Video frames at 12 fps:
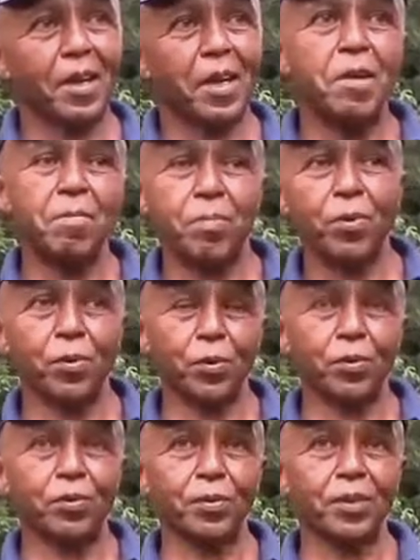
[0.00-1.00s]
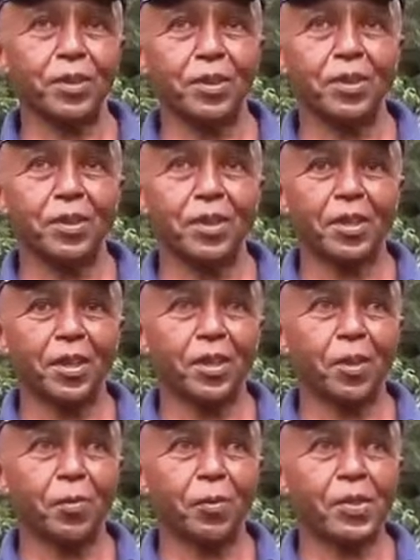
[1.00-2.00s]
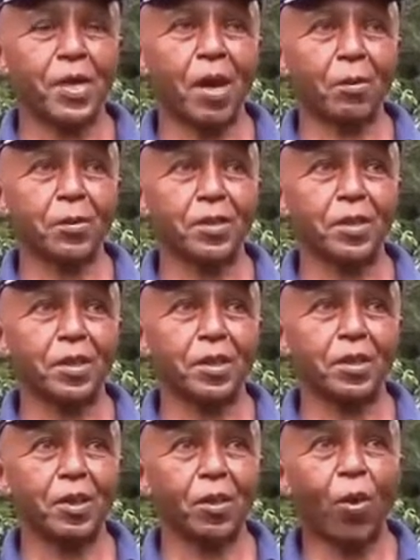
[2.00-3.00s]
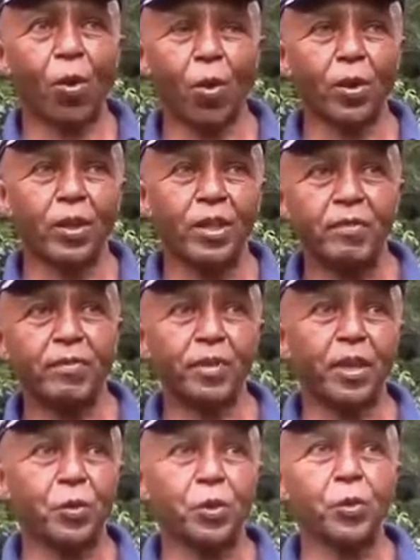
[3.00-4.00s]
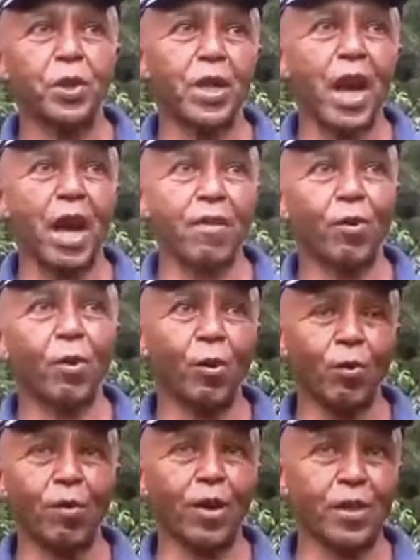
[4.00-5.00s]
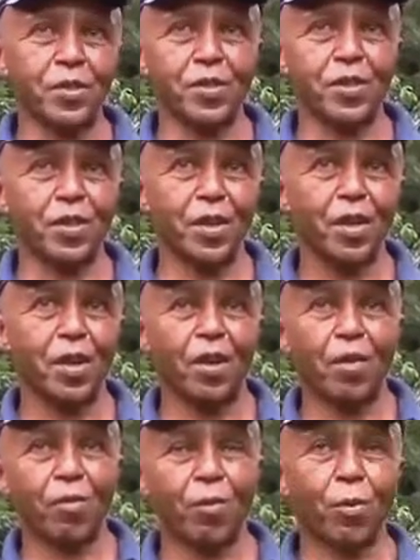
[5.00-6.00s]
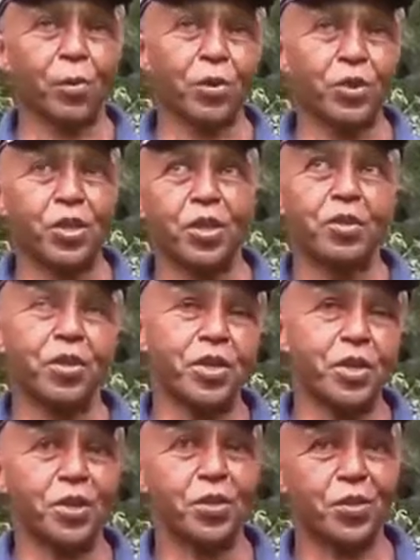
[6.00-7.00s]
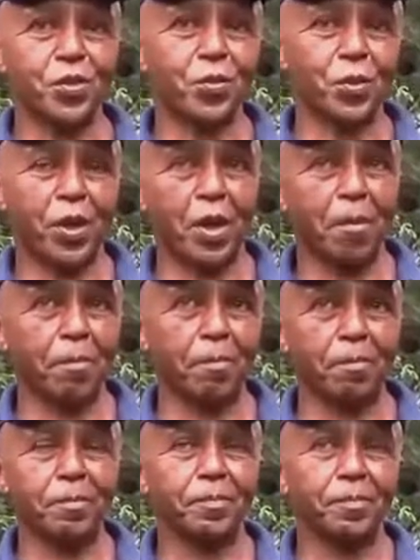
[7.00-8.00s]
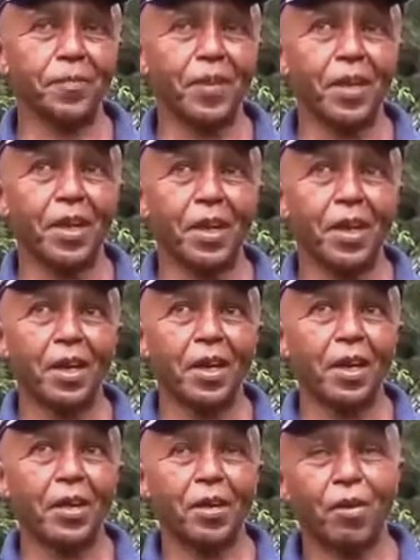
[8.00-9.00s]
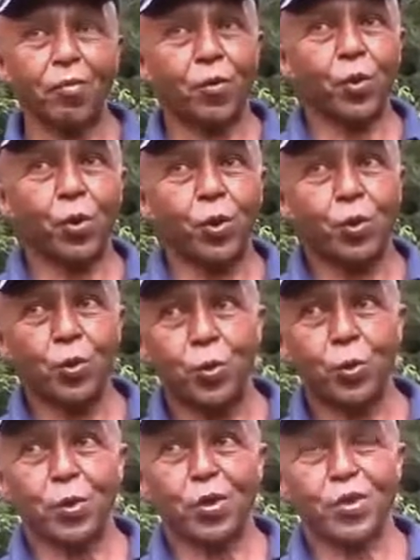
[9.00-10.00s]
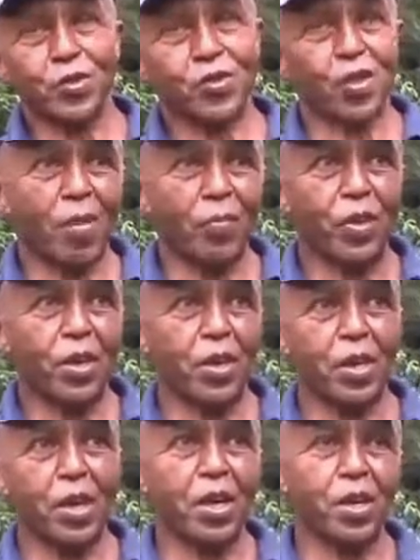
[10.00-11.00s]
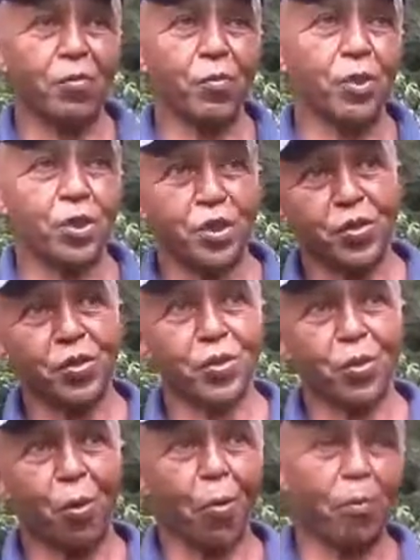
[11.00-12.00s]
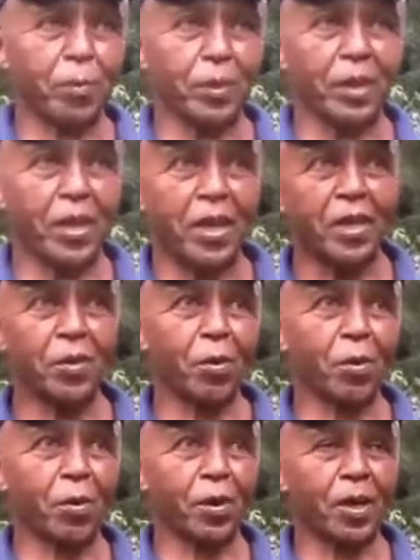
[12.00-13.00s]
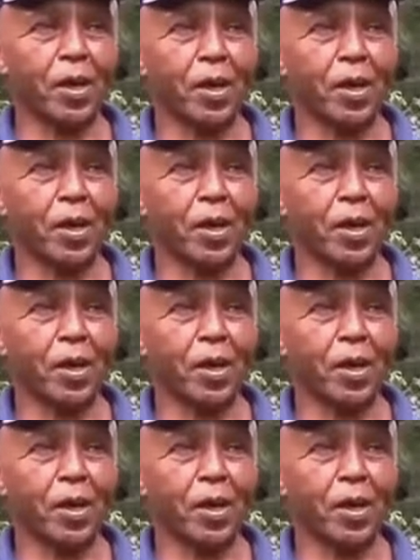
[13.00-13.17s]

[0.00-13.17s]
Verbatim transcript: improve without or live a good life, all of us, for generations to come. And if we don't do something and if we just complain or